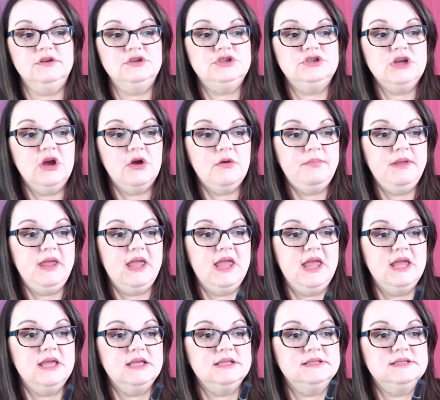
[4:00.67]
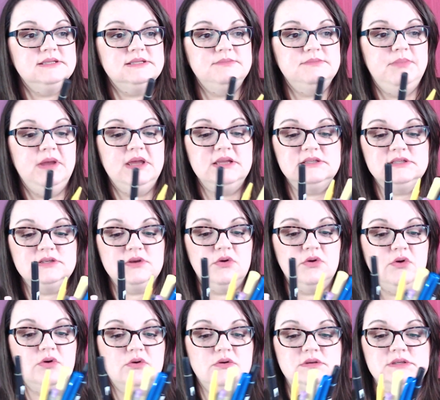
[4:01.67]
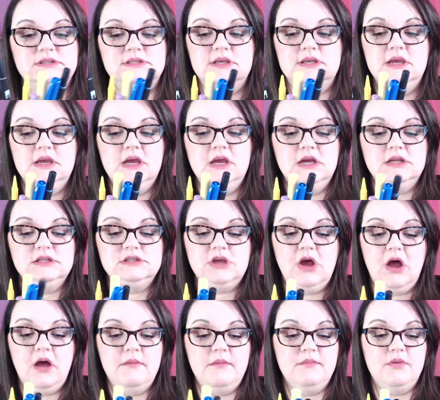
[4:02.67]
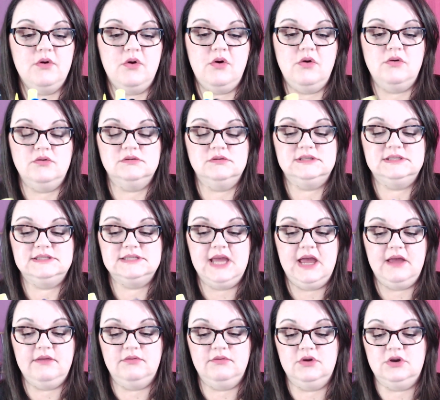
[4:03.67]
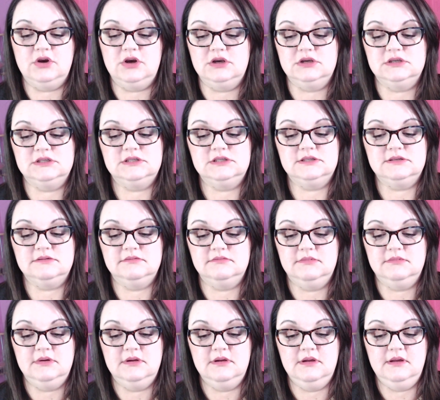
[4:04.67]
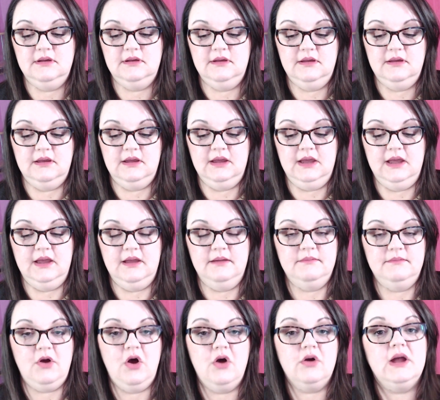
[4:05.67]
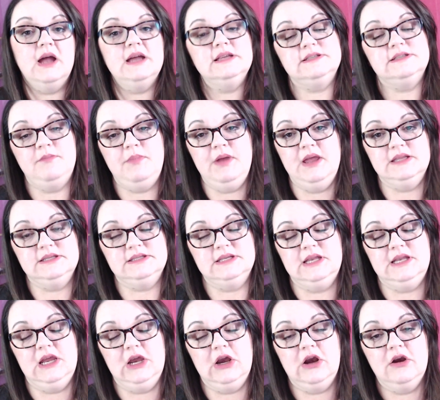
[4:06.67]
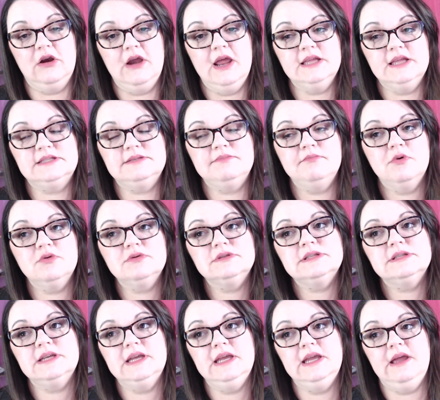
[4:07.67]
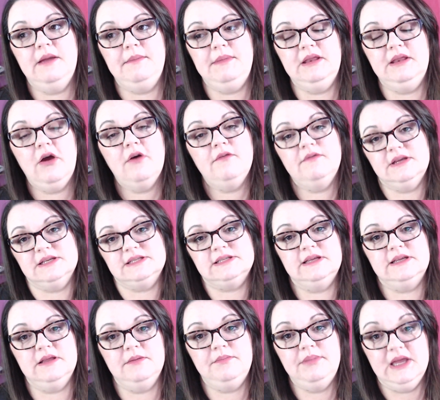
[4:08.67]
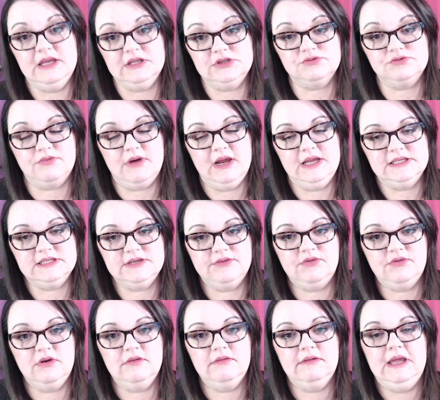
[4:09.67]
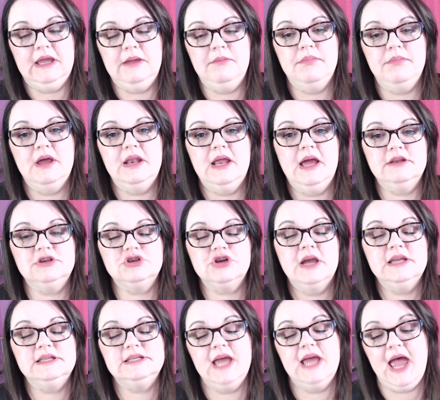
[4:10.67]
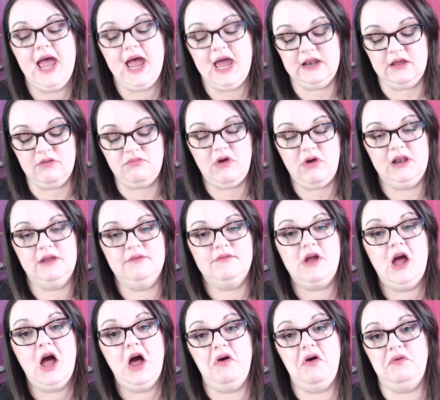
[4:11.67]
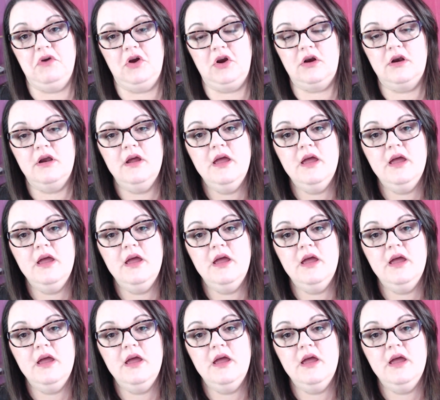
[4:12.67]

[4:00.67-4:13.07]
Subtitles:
gel pens, pencils, Tombos, Stadlers, all kinds of pens in here. It's mostly, obviously the pens write differently, but I tried to add a lot of color.